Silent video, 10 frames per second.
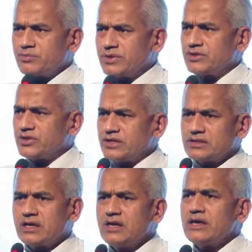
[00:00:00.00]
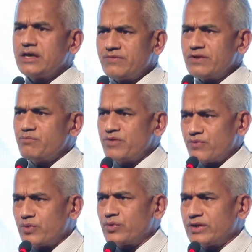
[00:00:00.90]
is being changed, even
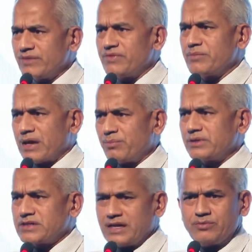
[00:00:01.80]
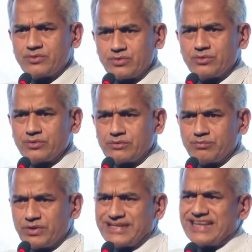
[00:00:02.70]
before we give them ample time to
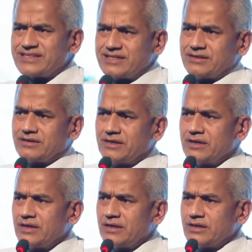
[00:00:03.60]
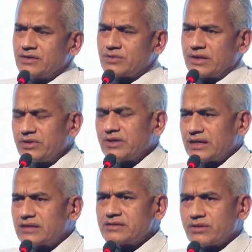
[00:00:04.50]
be tested. So I think
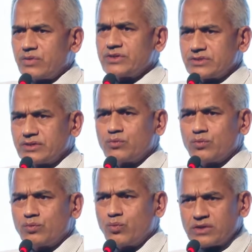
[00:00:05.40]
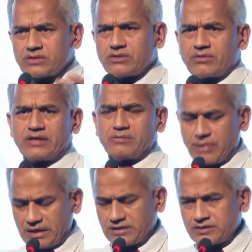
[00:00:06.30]
that's a question. What's the right
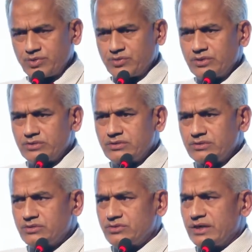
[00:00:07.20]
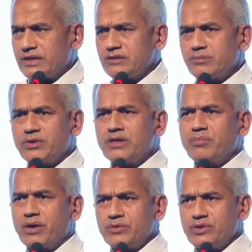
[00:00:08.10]
balance between trying to bring
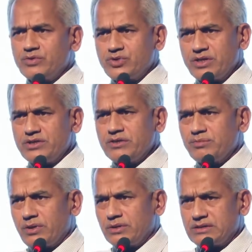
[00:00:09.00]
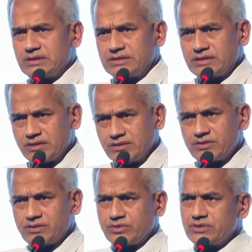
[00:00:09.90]
about new change in policies, in
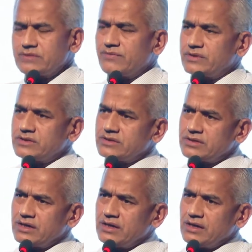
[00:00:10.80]
institutions, versus